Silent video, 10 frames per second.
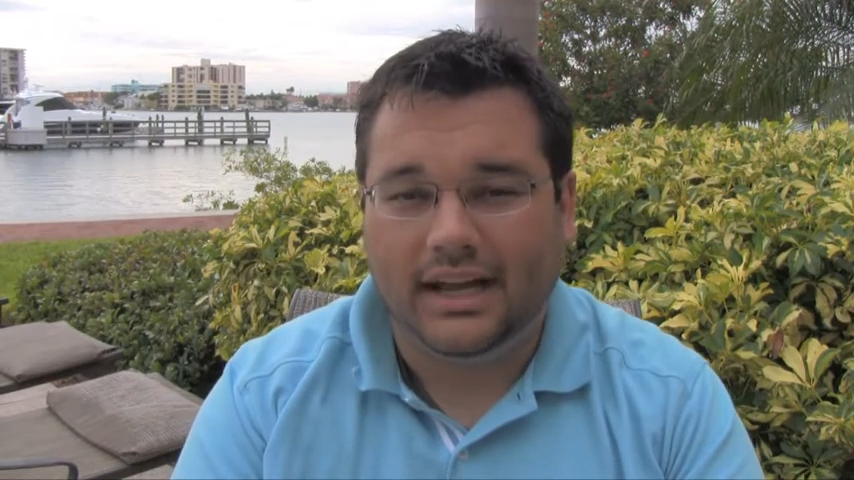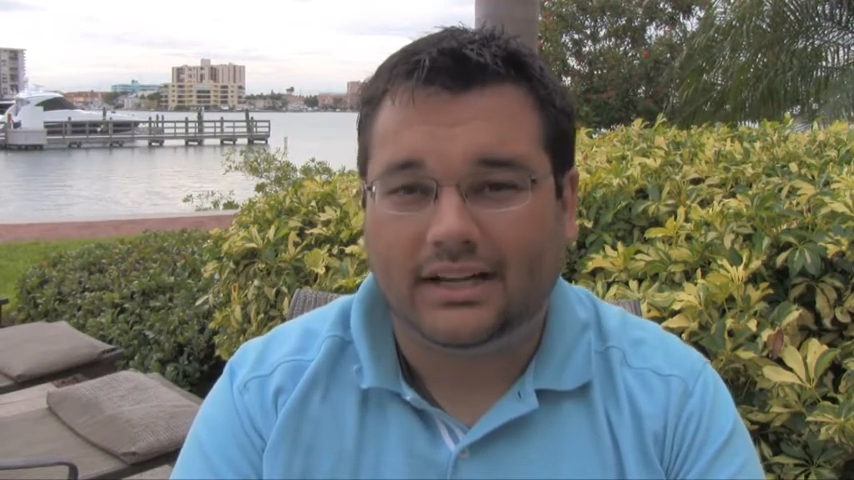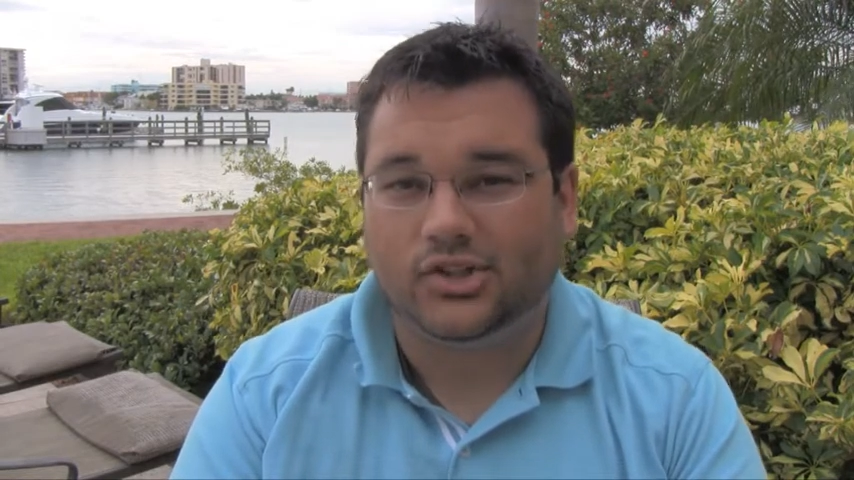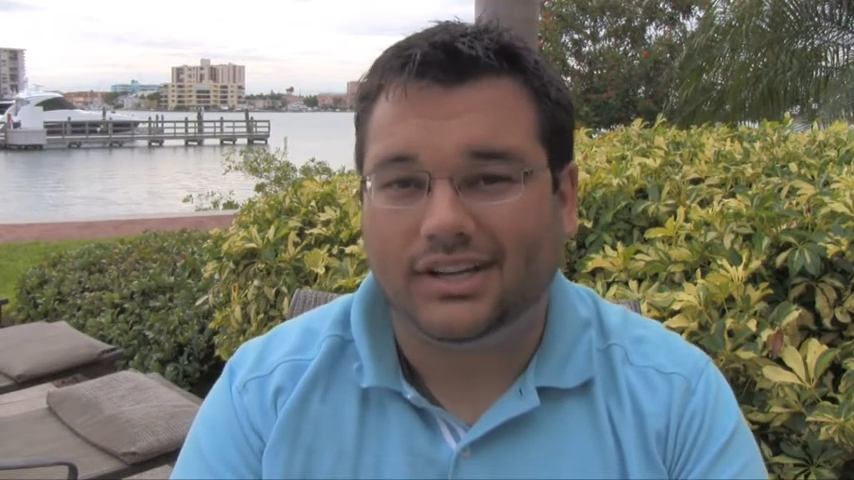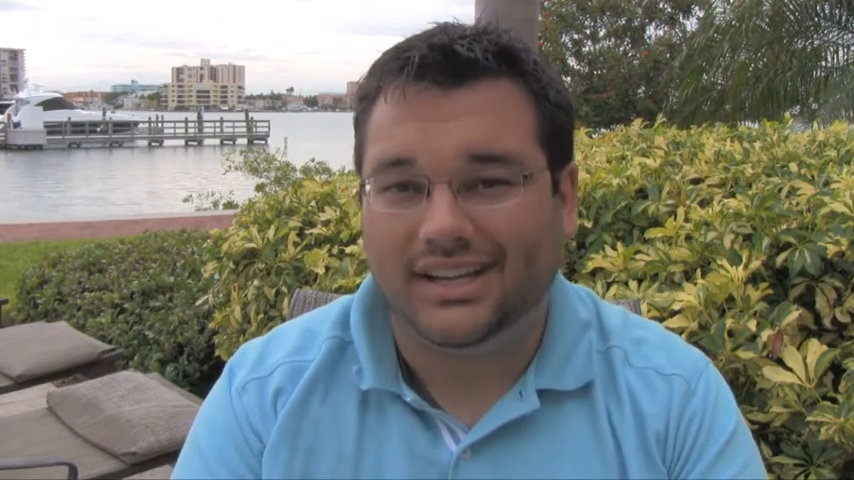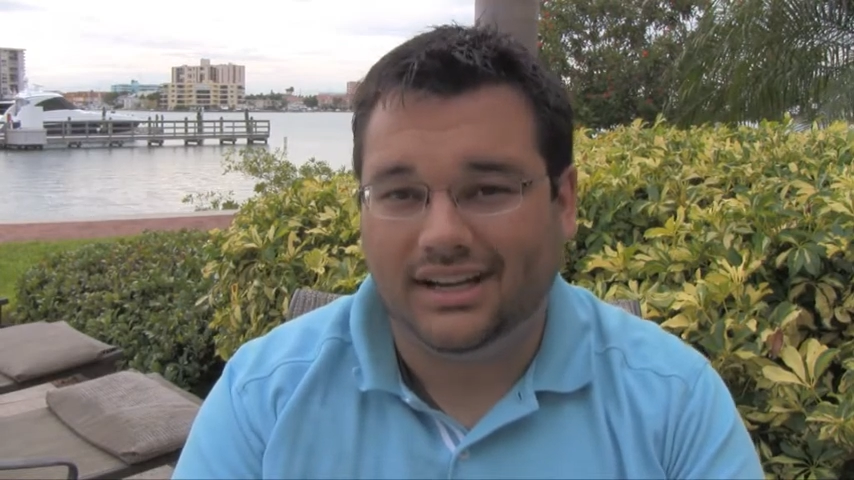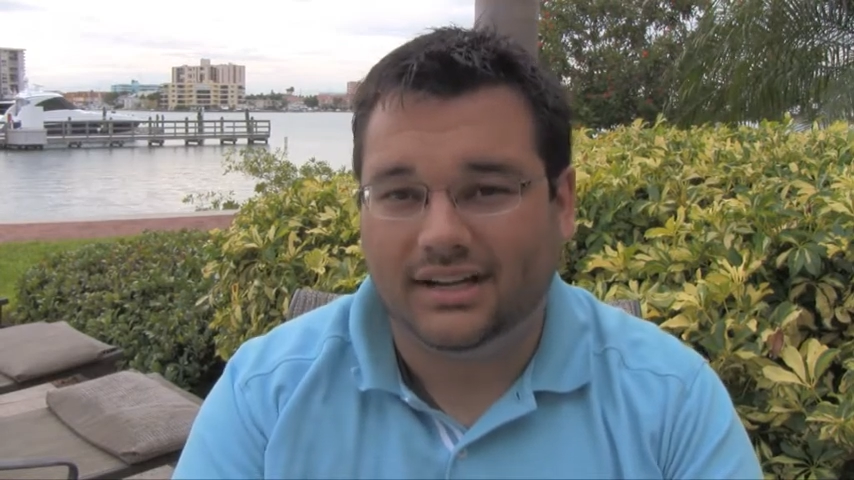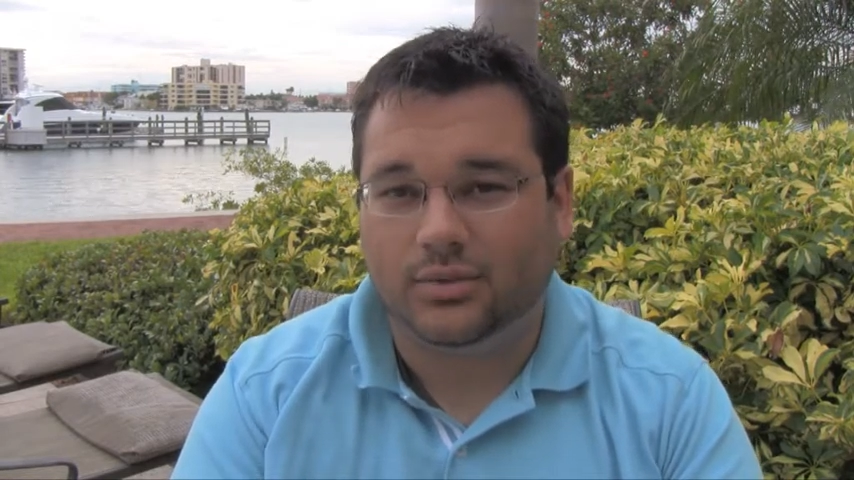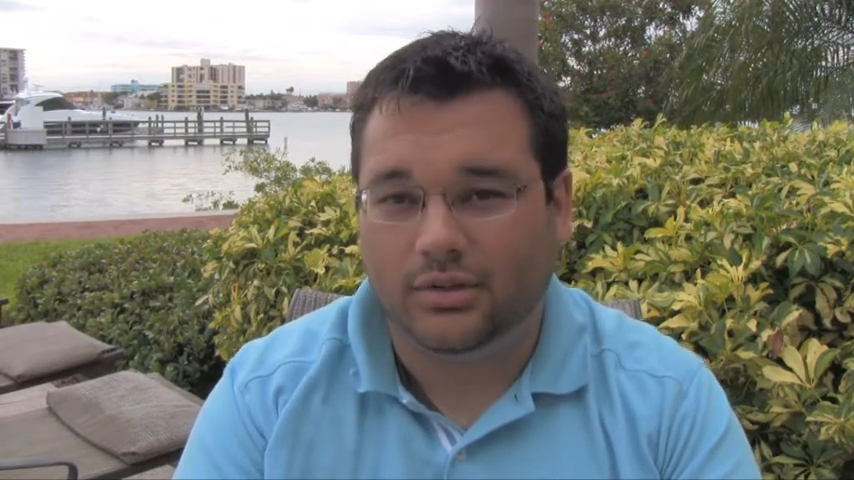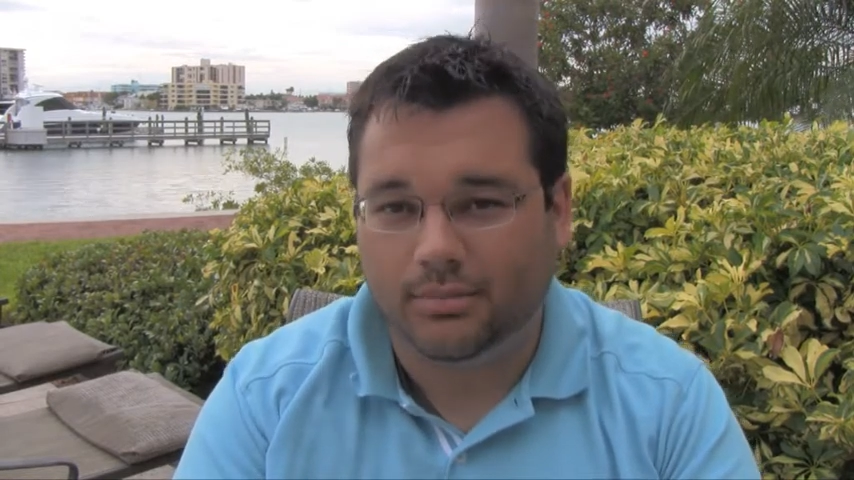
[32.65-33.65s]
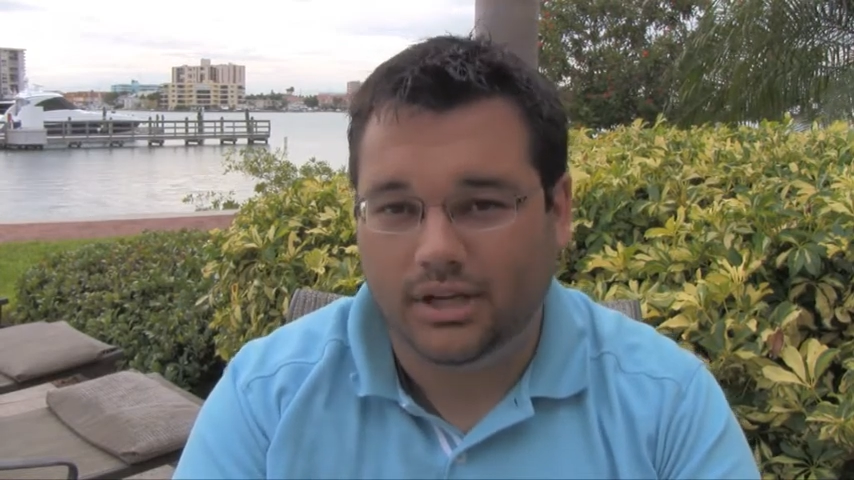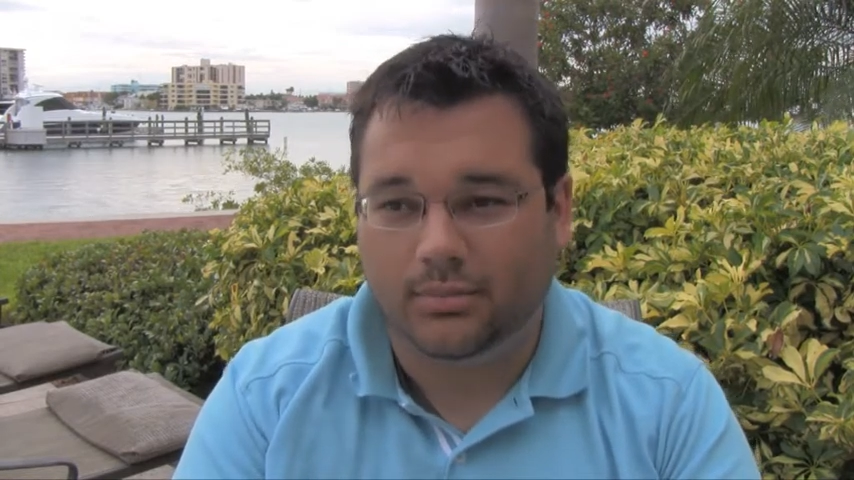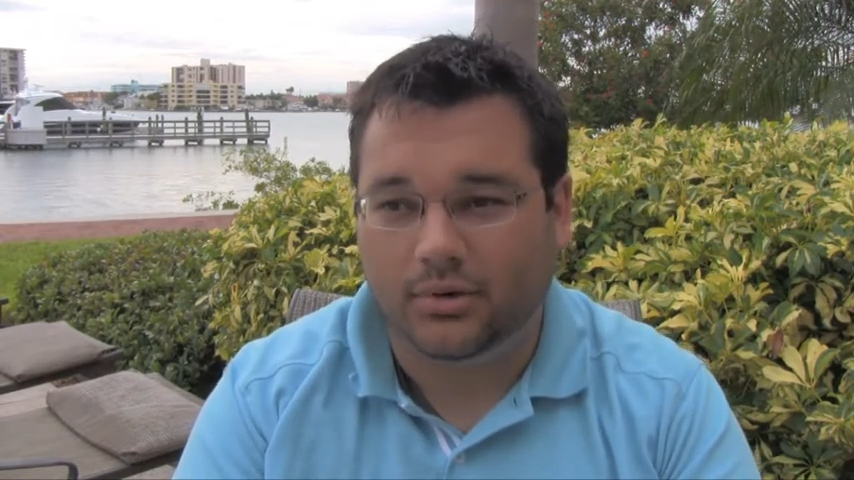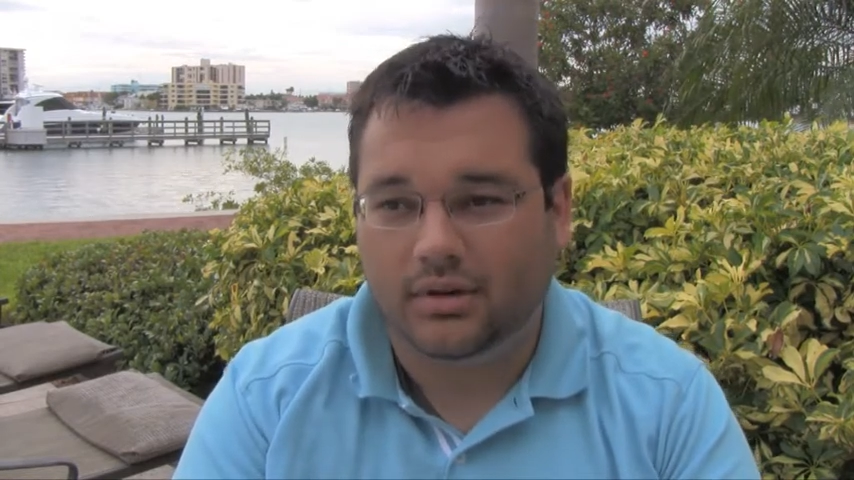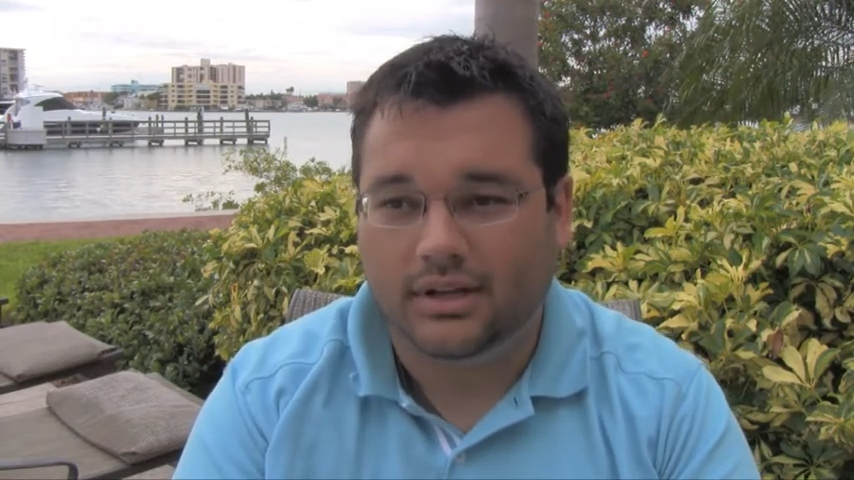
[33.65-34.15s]
actually connect with
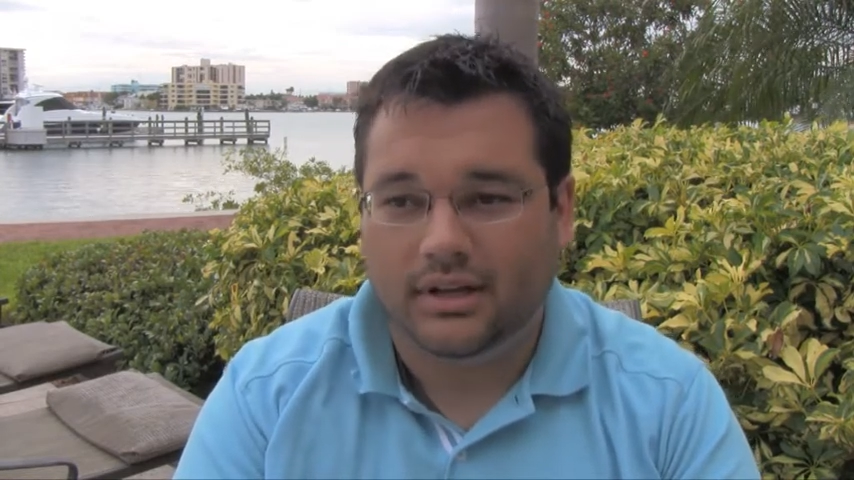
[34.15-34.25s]
people,